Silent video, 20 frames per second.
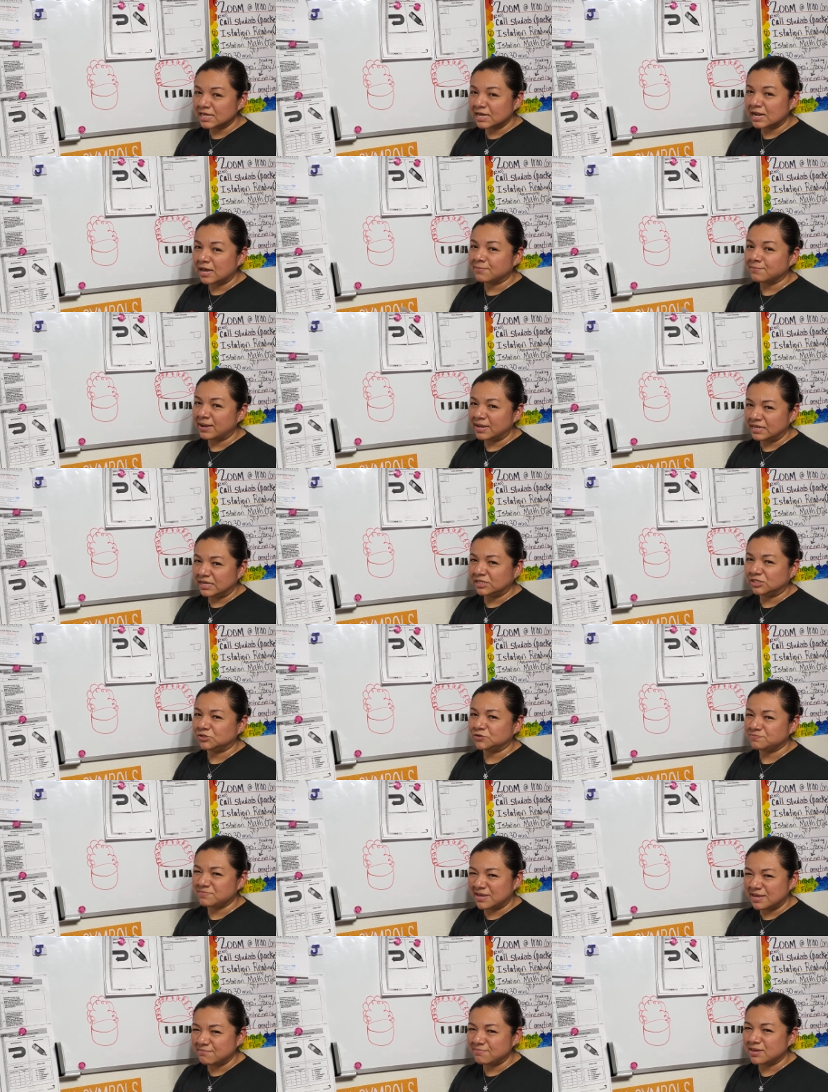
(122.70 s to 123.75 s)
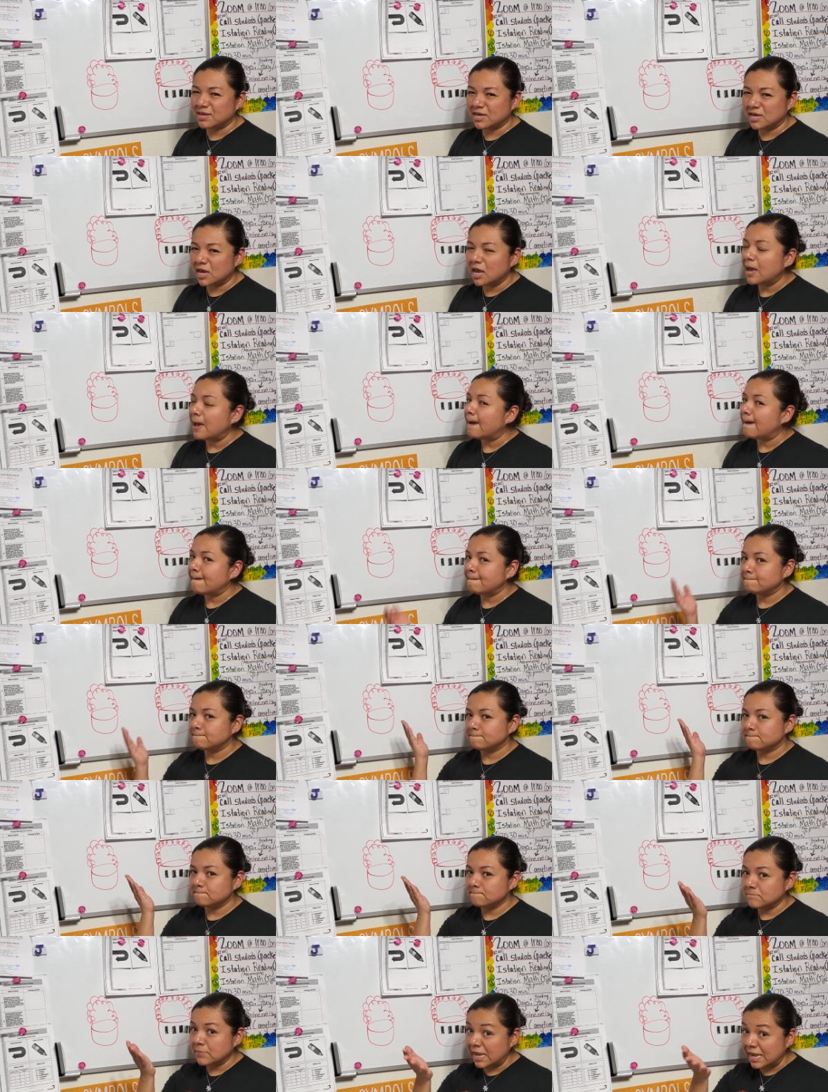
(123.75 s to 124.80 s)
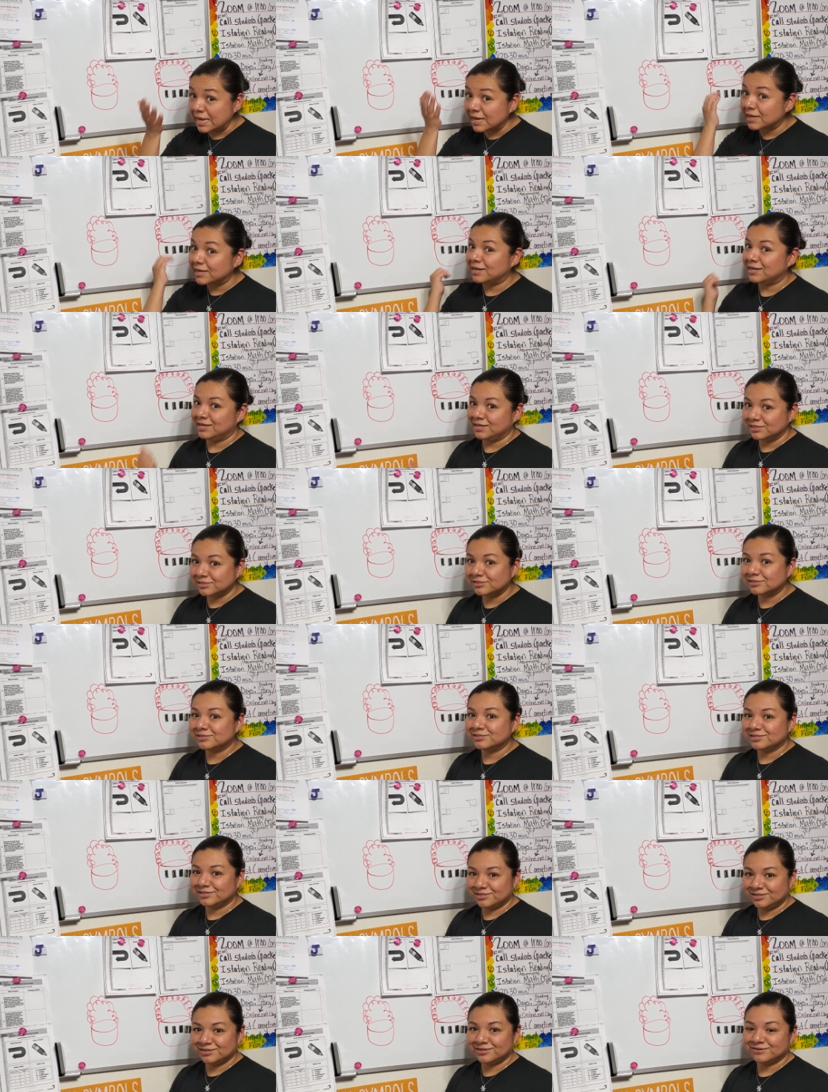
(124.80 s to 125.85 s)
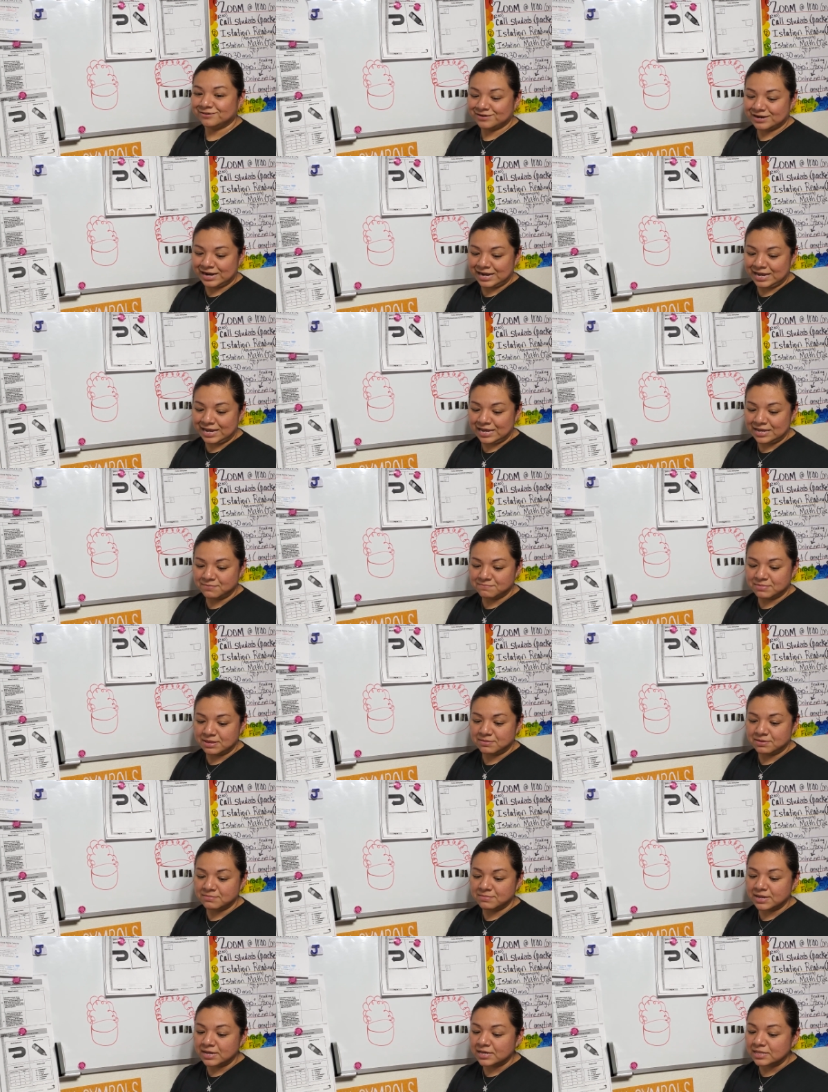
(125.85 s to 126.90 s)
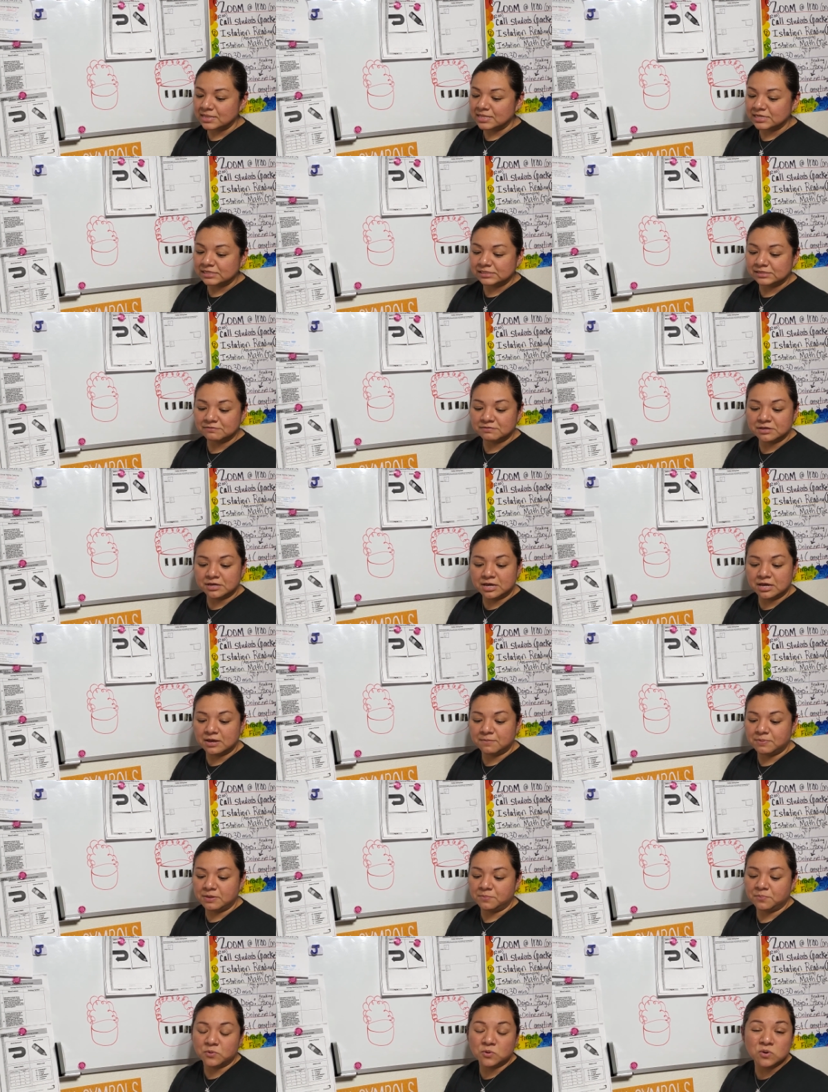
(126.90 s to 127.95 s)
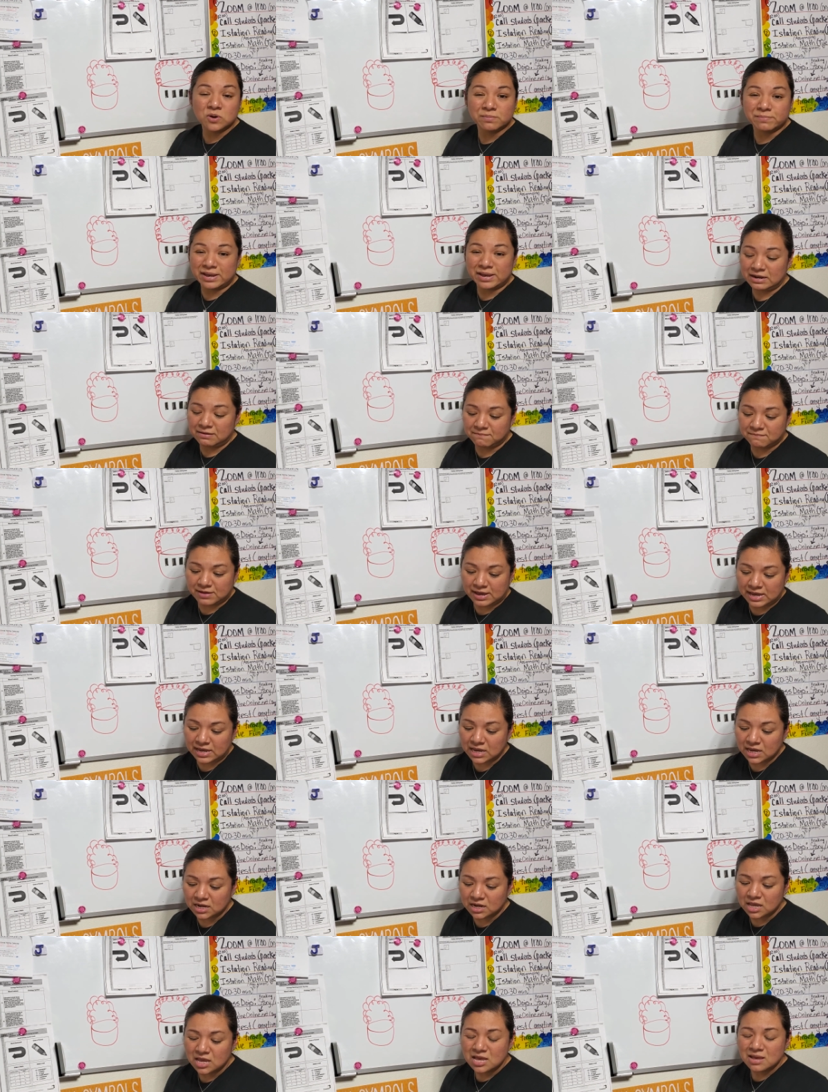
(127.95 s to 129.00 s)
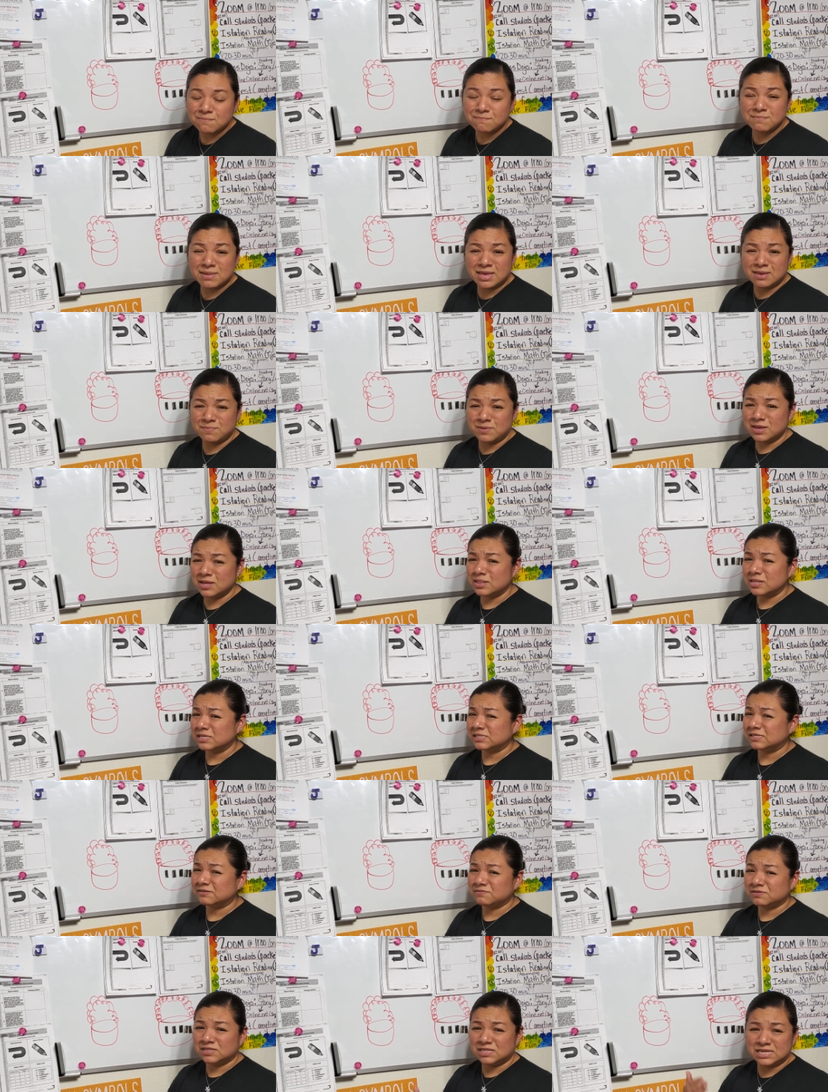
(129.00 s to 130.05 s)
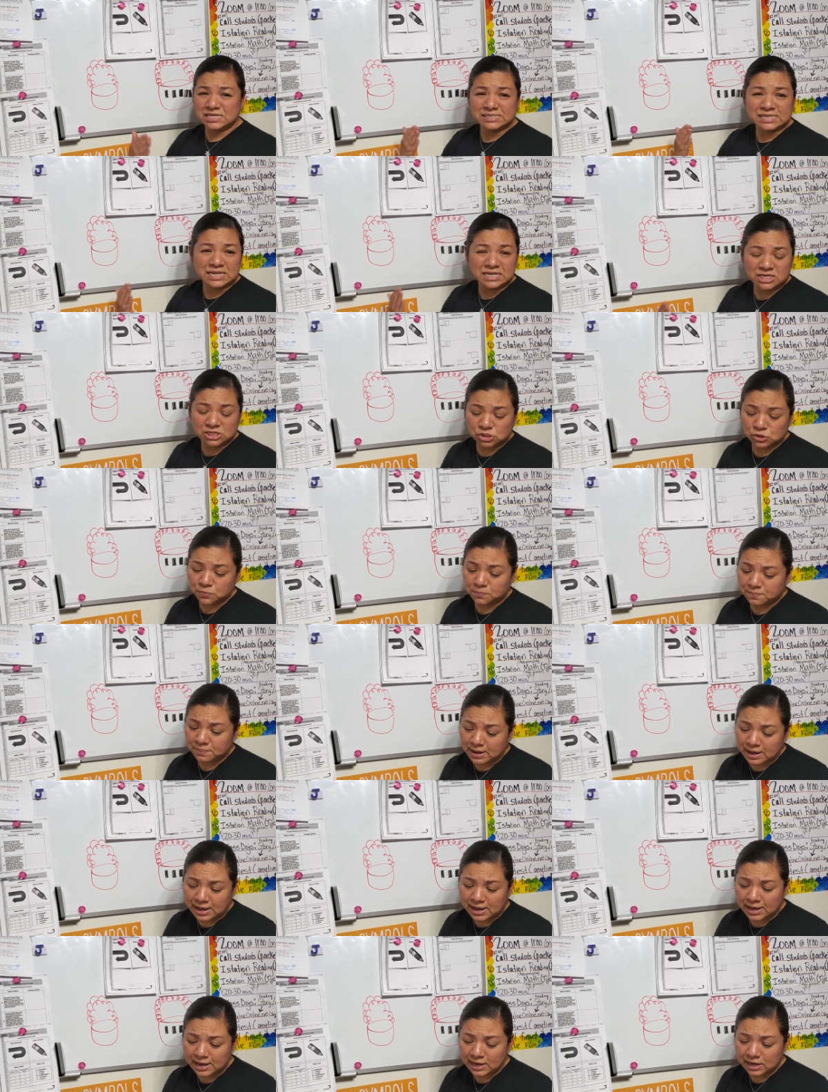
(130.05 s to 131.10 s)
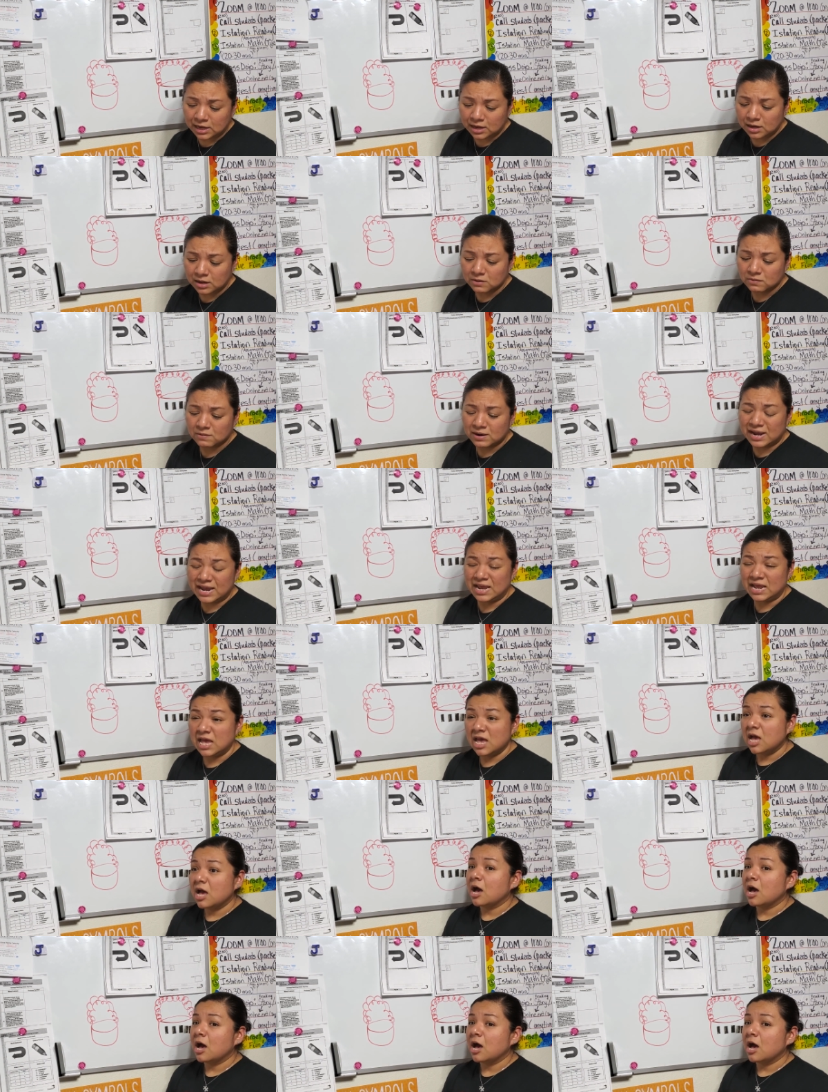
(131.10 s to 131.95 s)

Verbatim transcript: that I might need to maybe make a list, right? Maybe make a list of the people who I might invite, maybe a list of the things I need to buy, right?